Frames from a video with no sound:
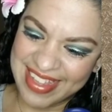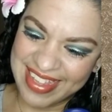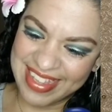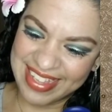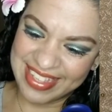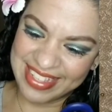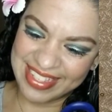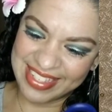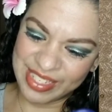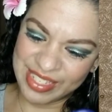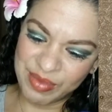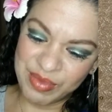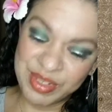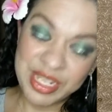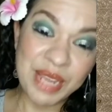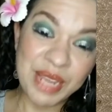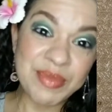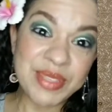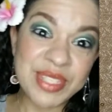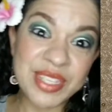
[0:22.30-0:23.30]

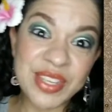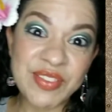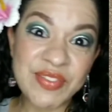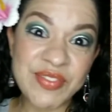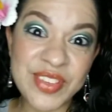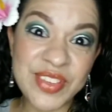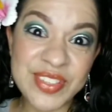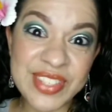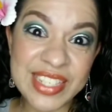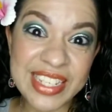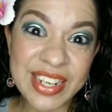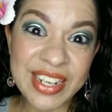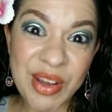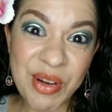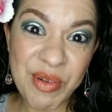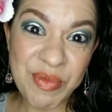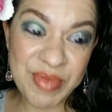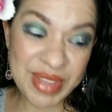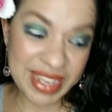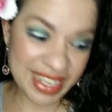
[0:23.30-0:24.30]
sometimes confusing to
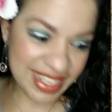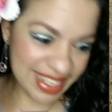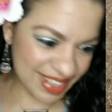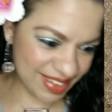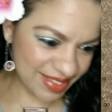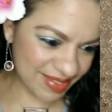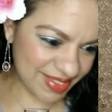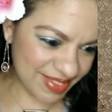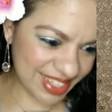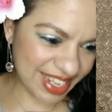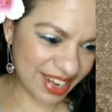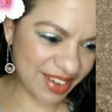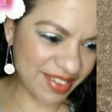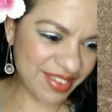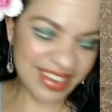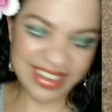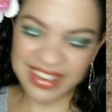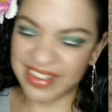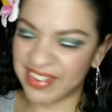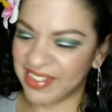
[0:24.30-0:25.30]
open, but there
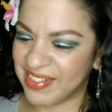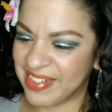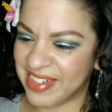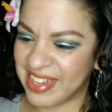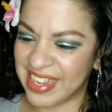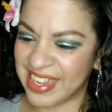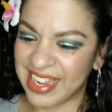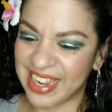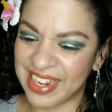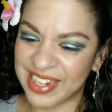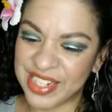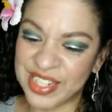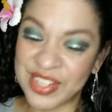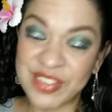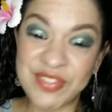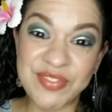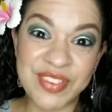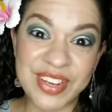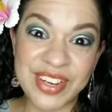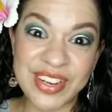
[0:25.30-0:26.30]
we go. I actually
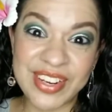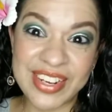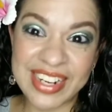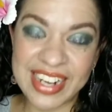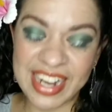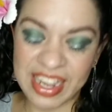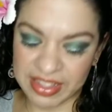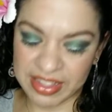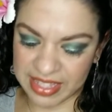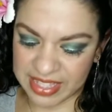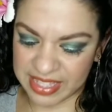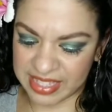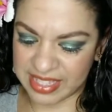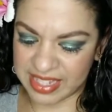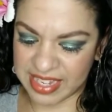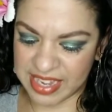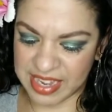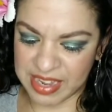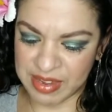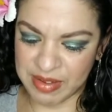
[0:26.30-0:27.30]
figured it out this
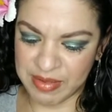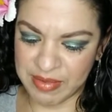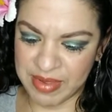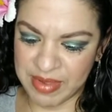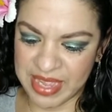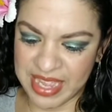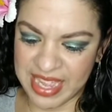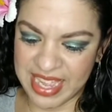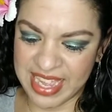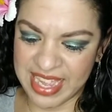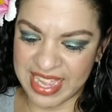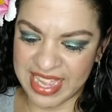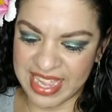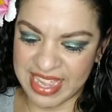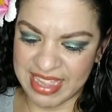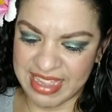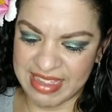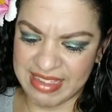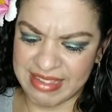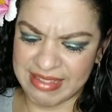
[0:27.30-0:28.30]
time.
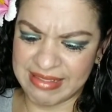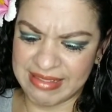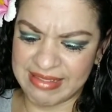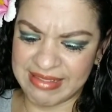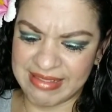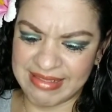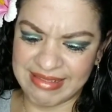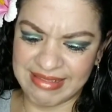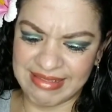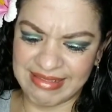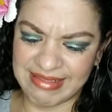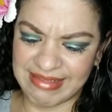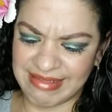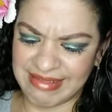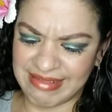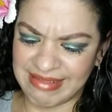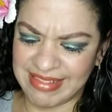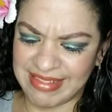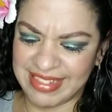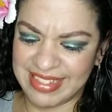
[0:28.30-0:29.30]

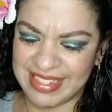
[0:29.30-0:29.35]
Uh,